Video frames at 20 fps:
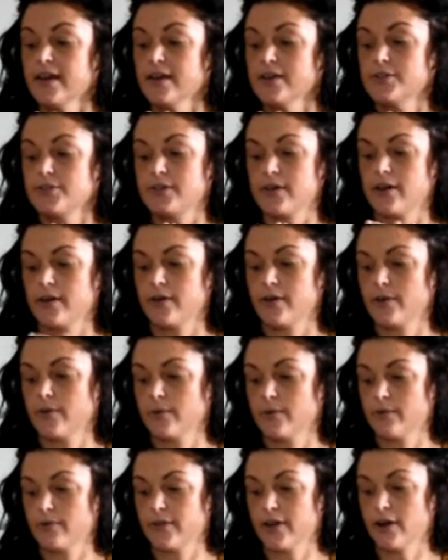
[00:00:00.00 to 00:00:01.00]

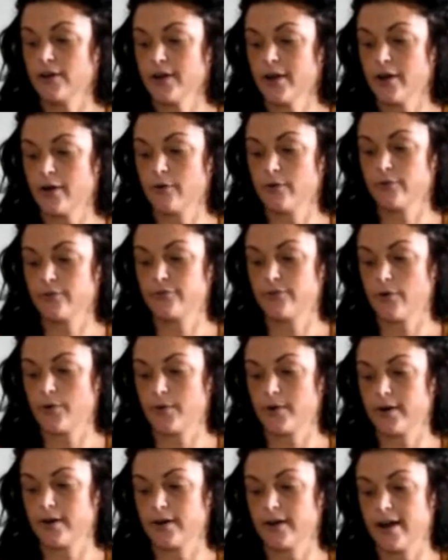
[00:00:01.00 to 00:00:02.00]
So they're known
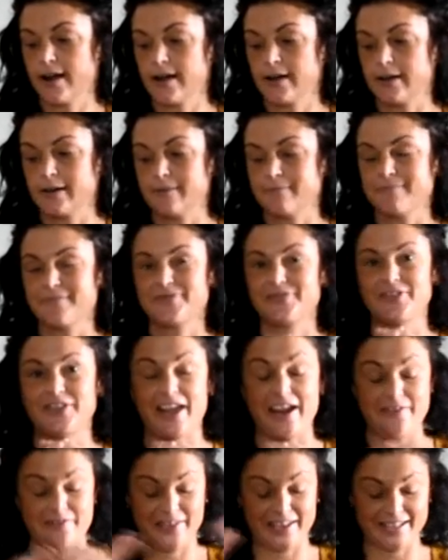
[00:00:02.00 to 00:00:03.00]
for,
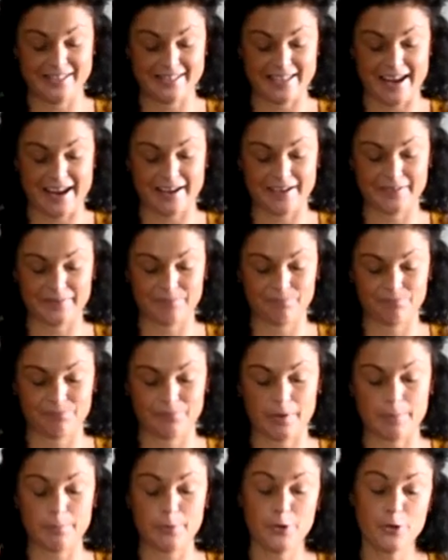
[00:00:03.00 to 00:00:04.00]
they have these like
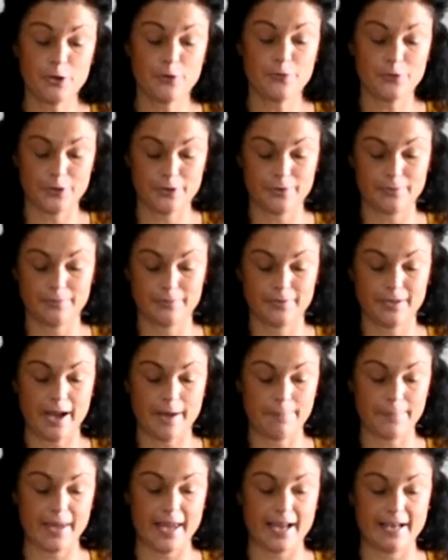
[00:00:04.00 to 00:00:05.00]
beautiful
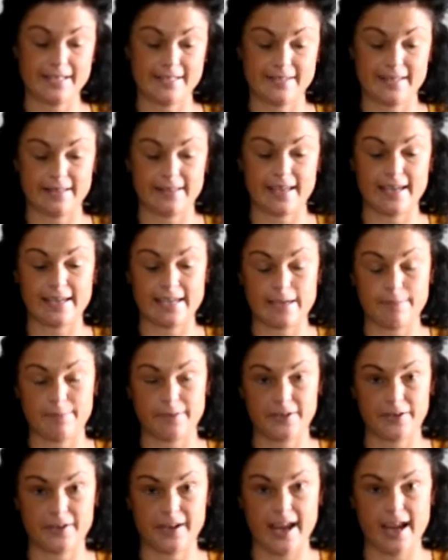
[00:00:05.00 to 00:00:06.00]
cupcakes that they keep
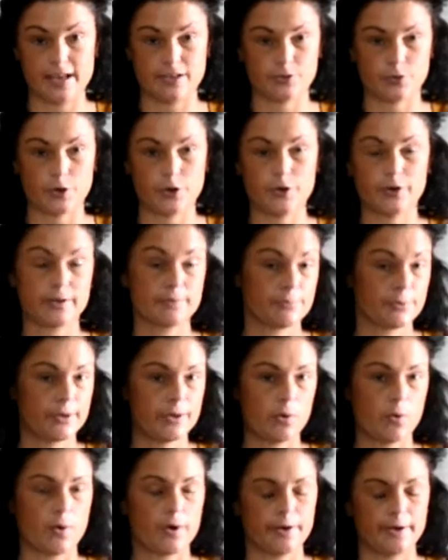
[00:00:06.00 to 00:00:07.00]
in their case, or you can
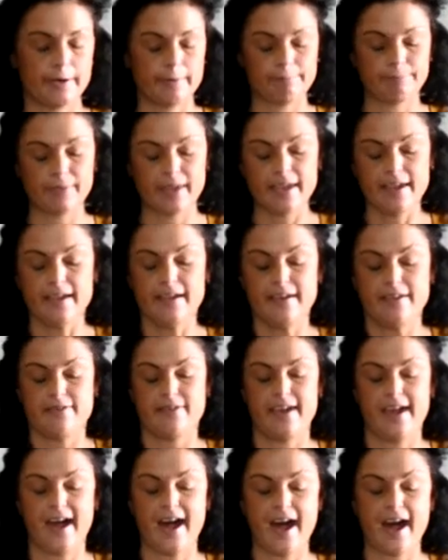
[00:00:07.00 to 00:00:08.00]
pre-order them.
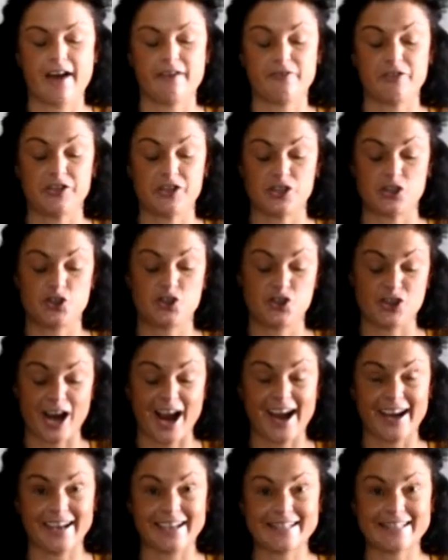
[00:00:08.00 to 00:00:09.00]
They have this
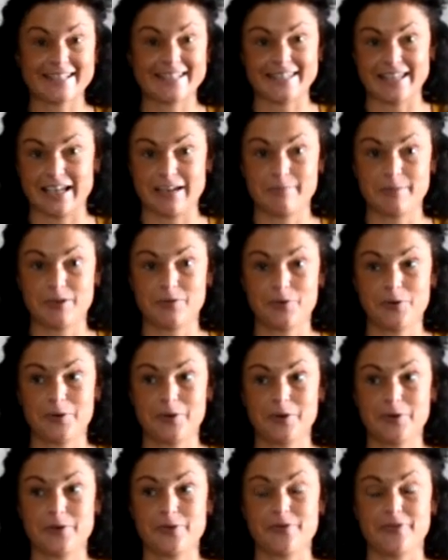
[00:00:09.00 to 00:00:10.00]
giant cinnamon
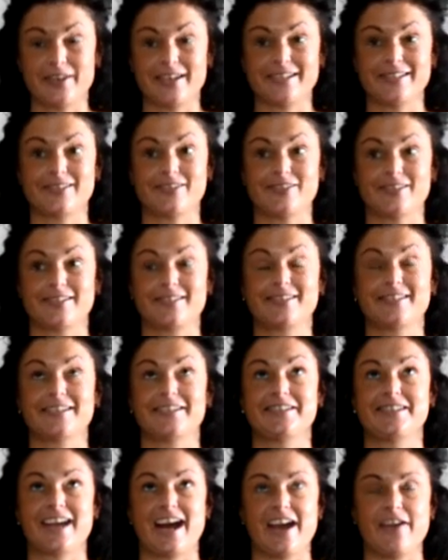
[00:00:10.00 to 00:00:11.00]
roll that is just to
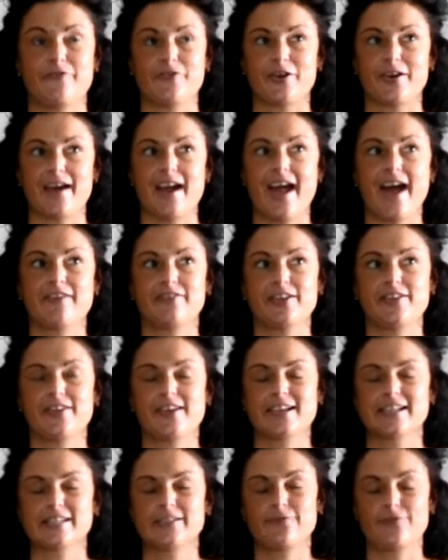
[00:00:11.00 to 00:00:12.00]
die for.
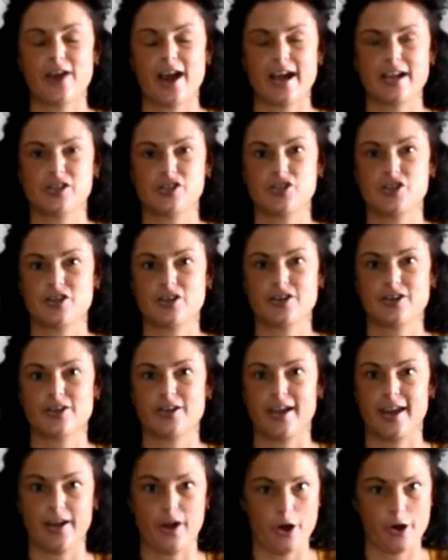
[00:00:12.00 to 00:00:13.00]
Everything is fresh
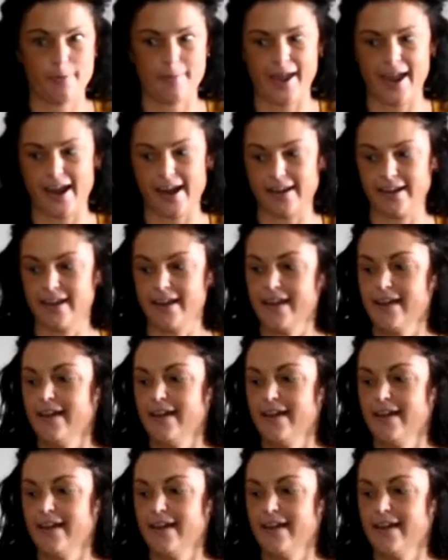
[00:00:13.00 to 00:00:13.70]
and homemade.